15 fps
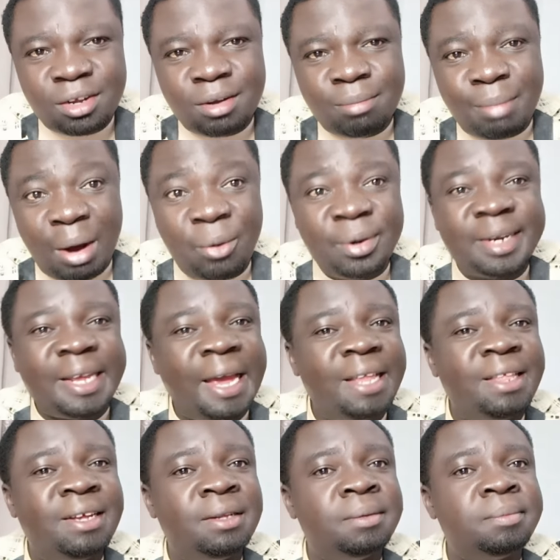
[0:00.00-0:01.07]
Mount
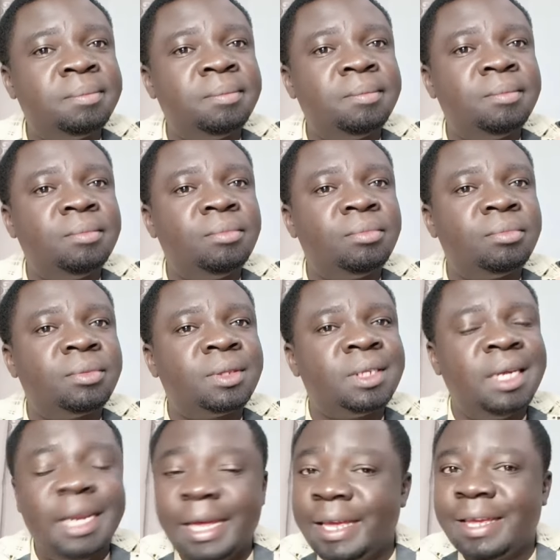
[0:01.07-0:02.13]
Kenya,
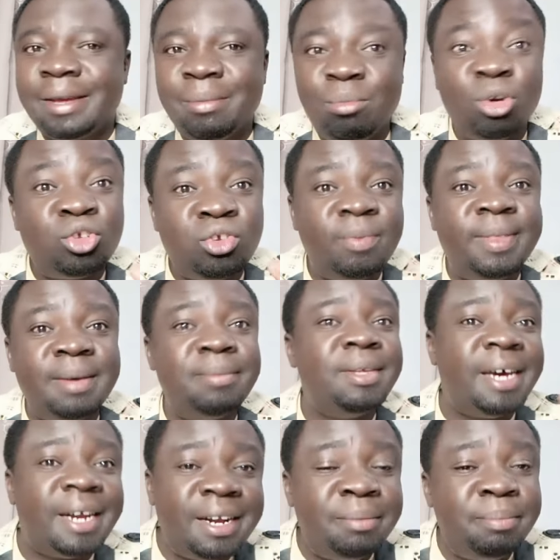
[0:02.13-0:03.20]
like most of them they
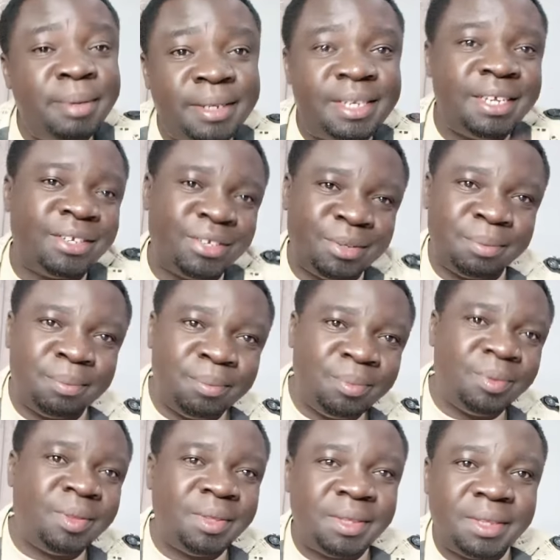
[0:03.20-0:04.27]
are in business.
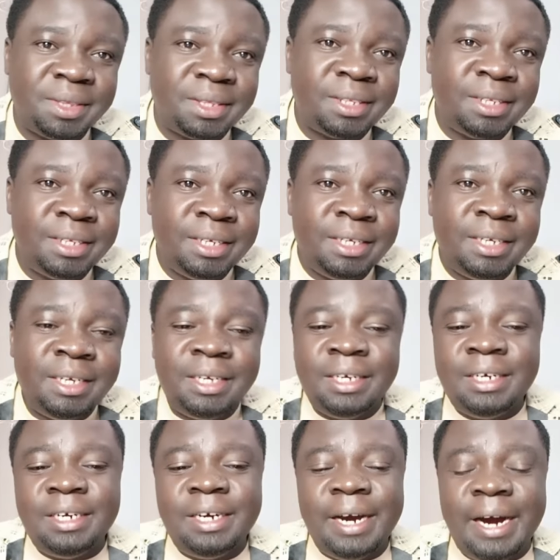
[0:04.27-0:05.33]

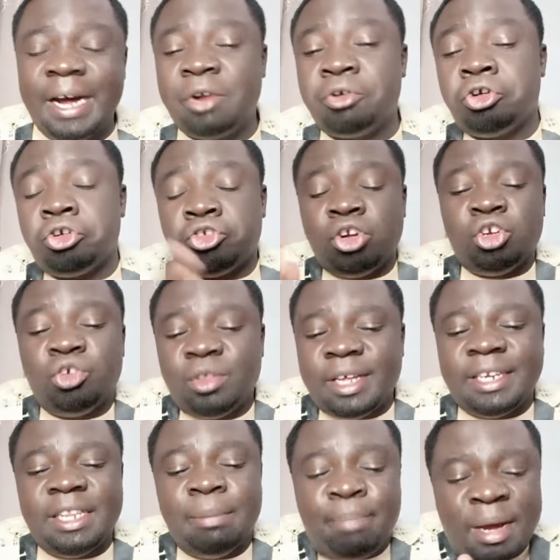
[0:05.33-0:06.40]
And Ruto told you
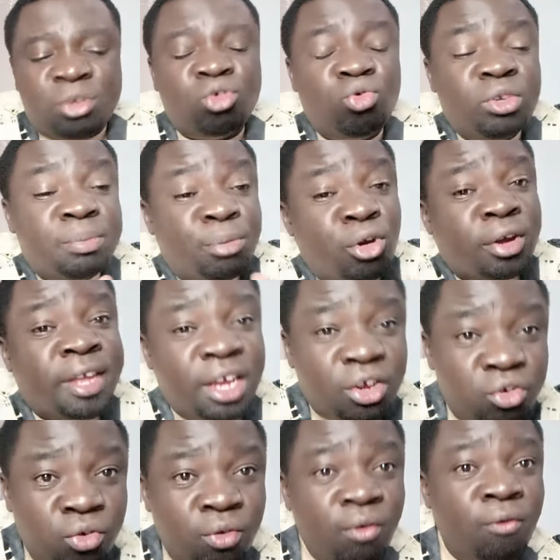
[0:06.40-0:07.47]
that the person who is blocking
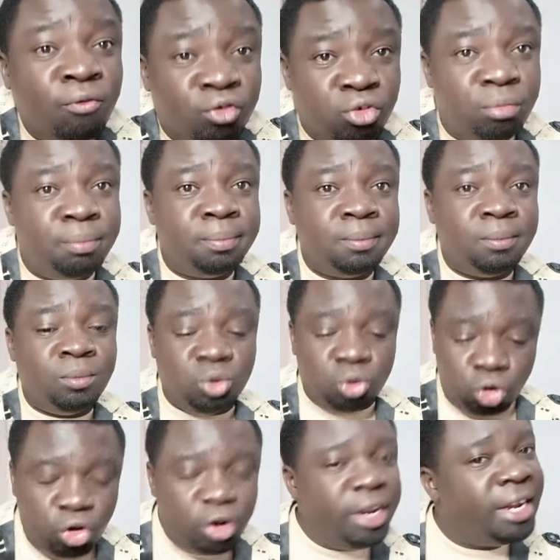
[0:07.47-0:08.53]
you from
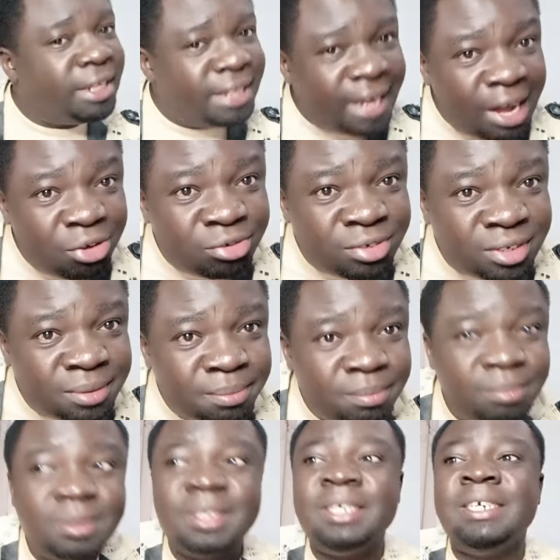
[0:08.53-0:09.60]
owning the house
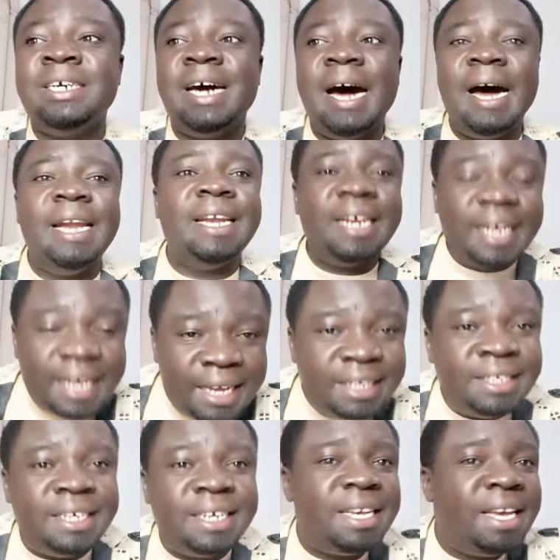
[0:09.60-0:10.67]
and
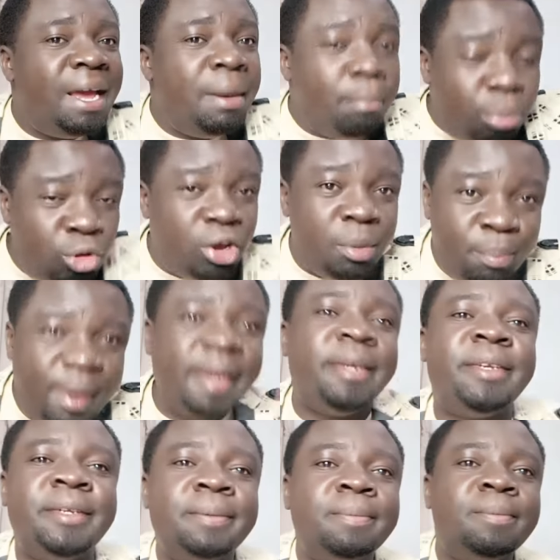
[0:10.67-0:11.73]
getting
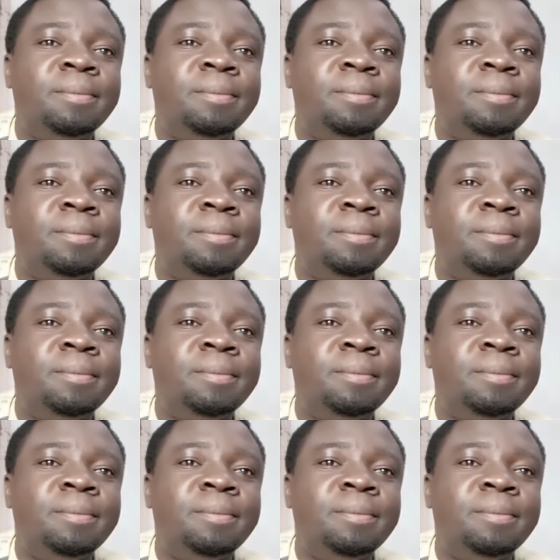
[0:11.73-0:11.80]
employment,